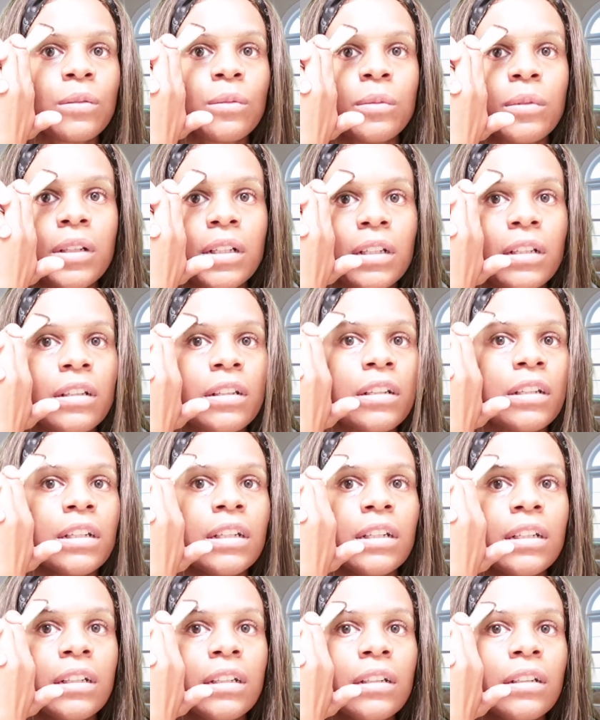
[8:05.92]
with
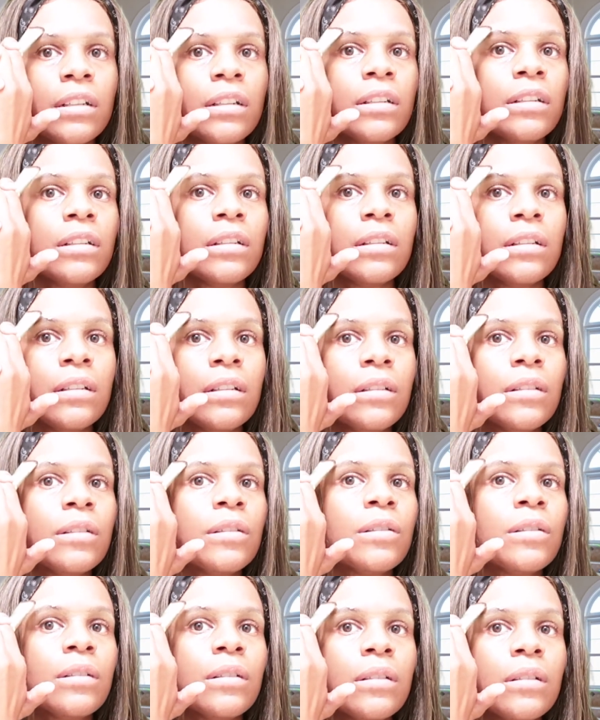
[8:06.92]
the,
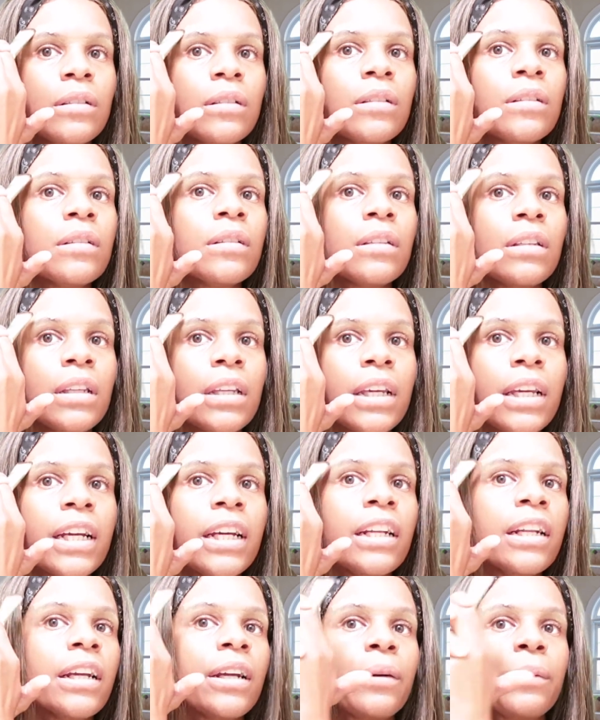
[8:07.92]

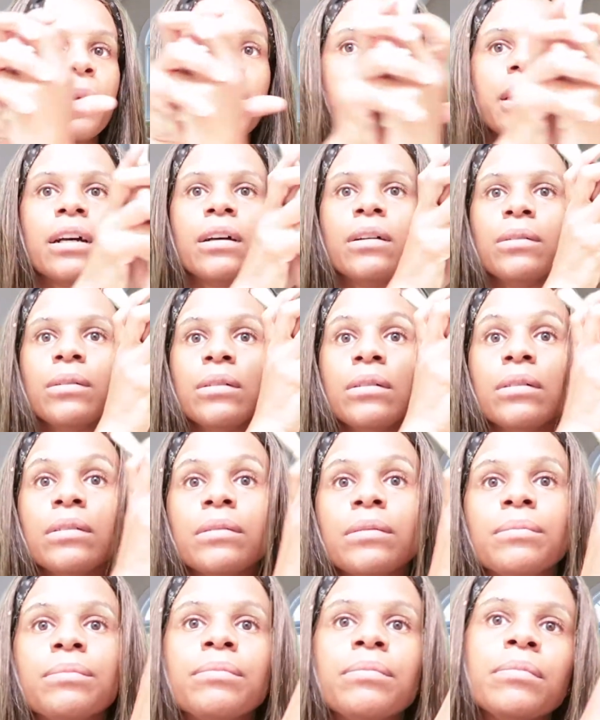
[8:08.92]
yeah, there we go.
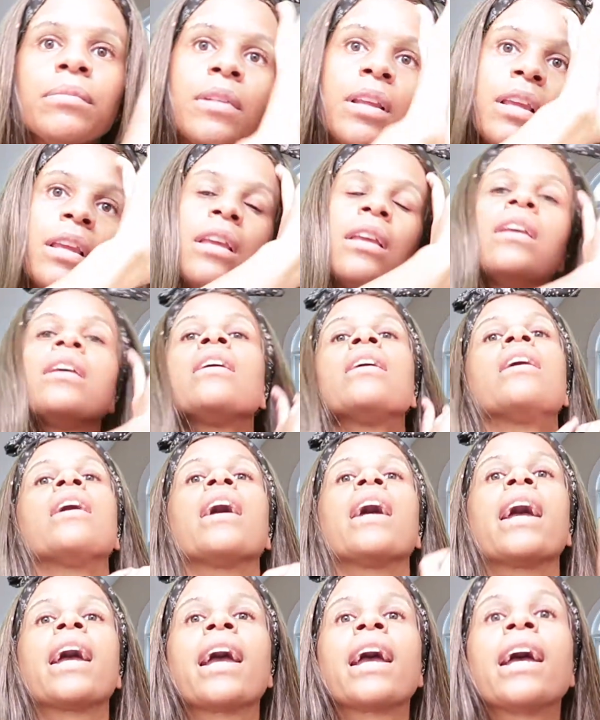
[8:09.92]

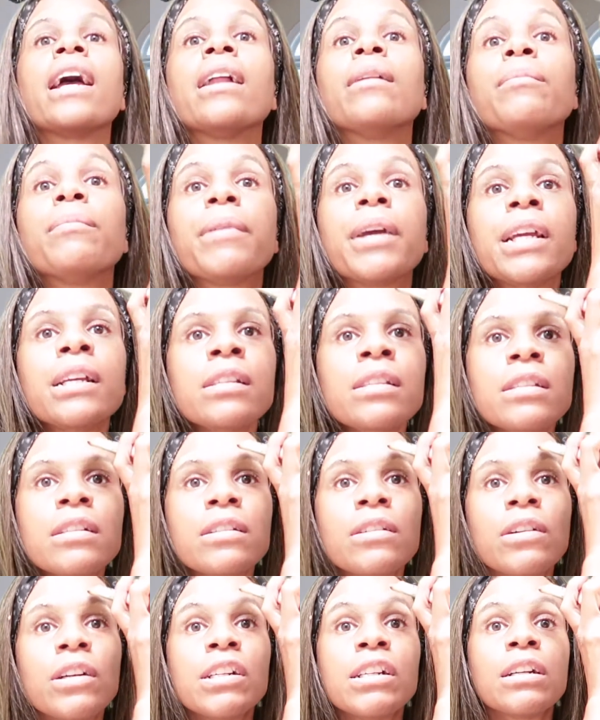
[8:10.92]
And
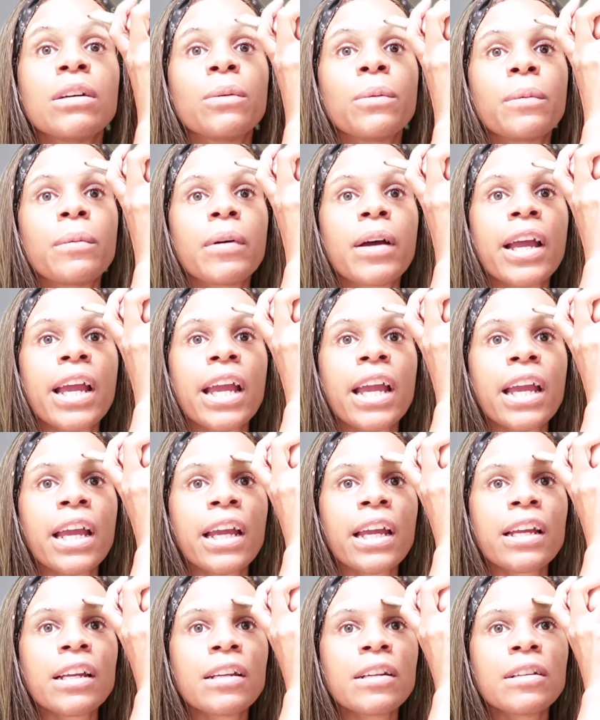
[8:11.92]
based on the
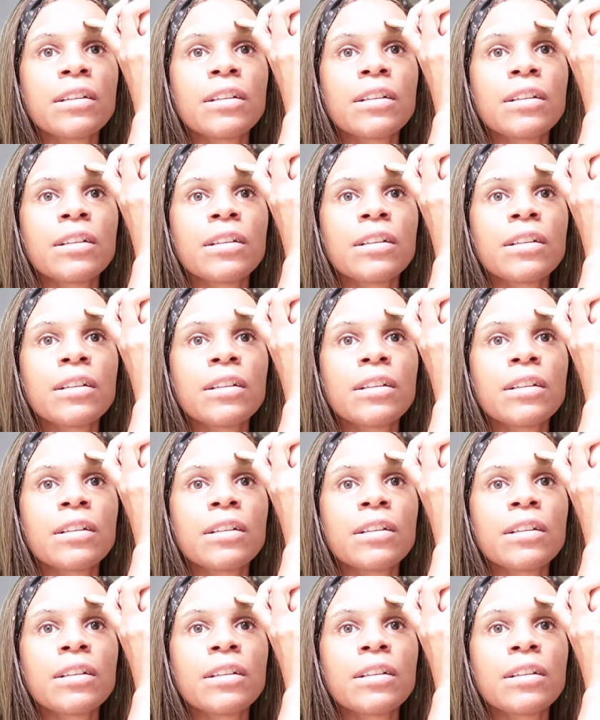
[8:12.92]
way